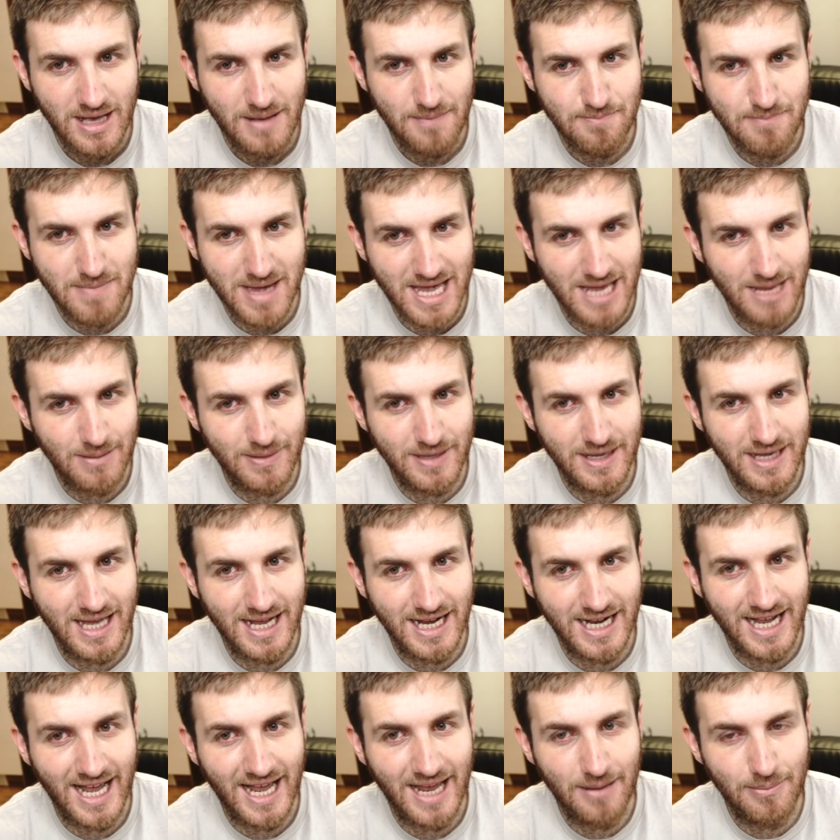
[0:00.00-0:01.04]
maybe a
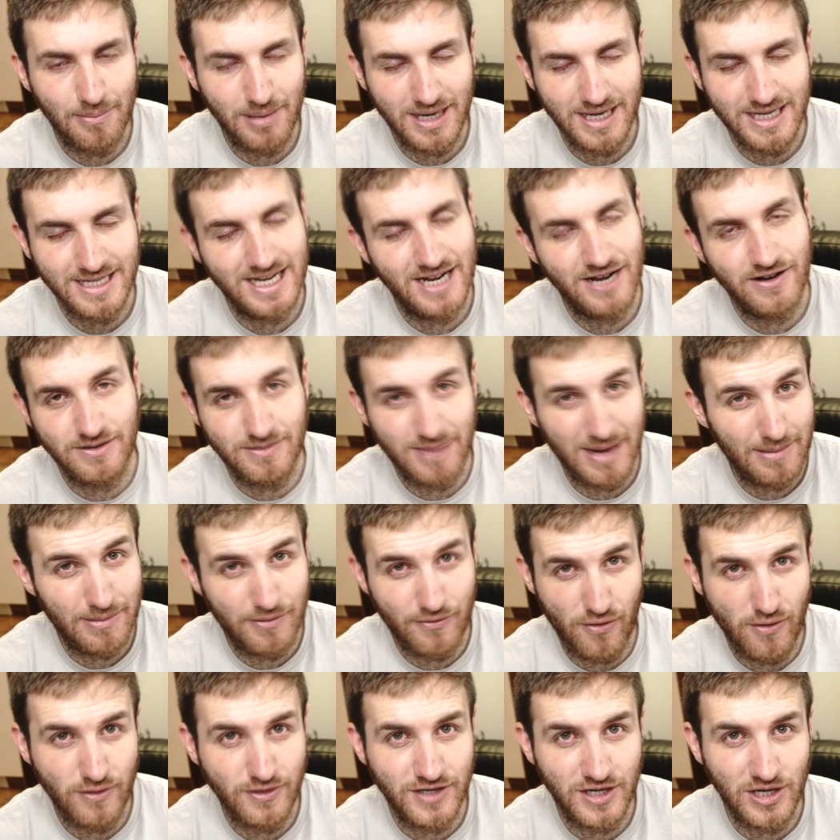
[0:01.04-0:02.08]
gameplay series, maybe
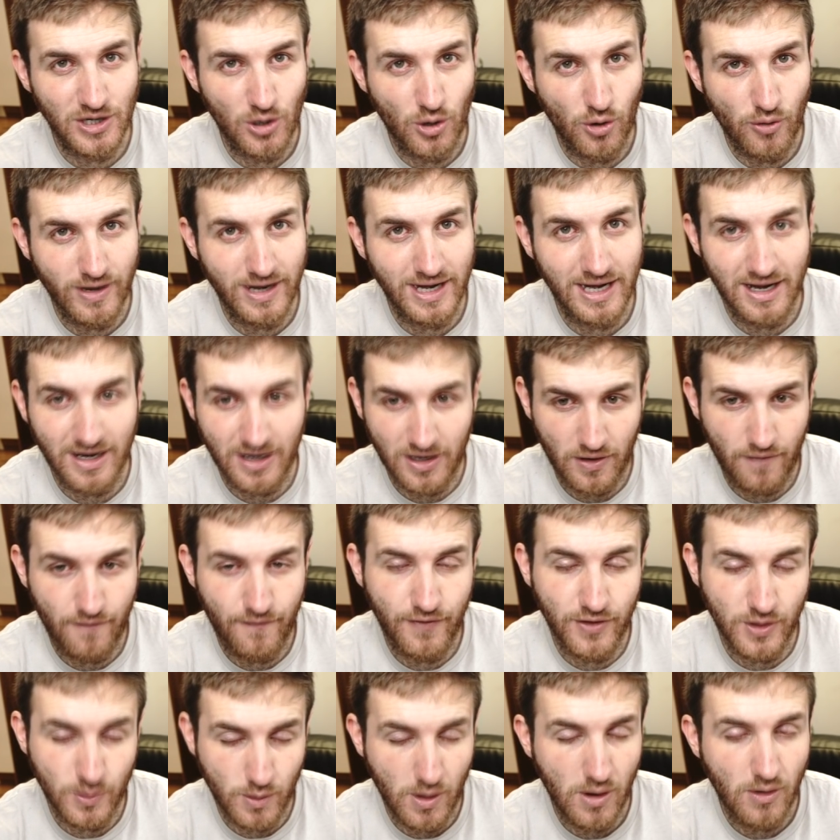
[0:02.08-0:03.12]
Road to Glory, like
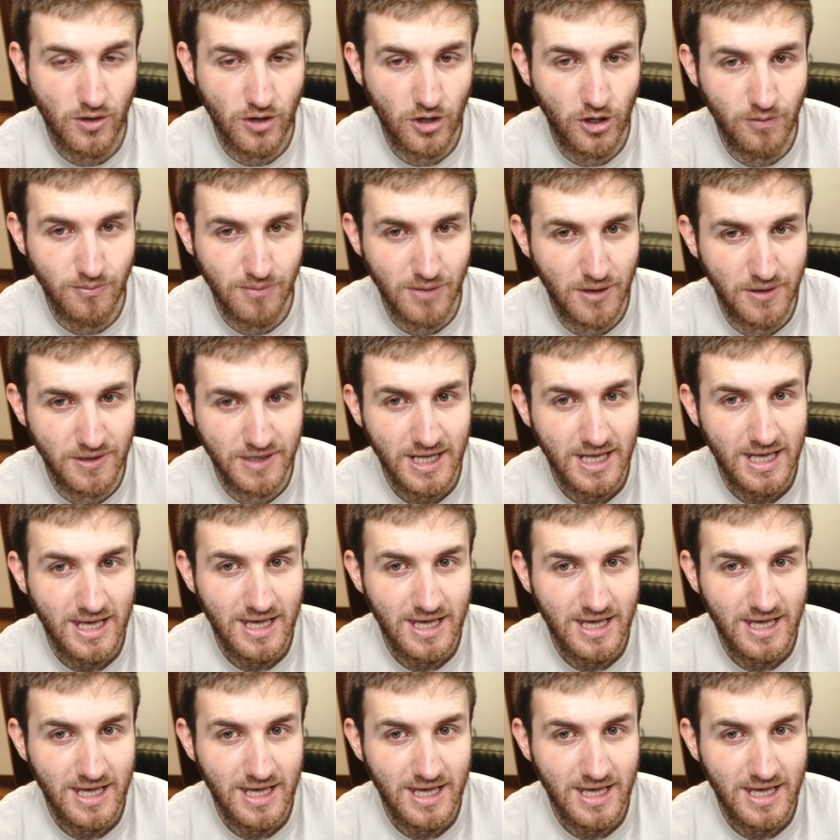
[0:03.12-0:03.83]
for the World Cup mode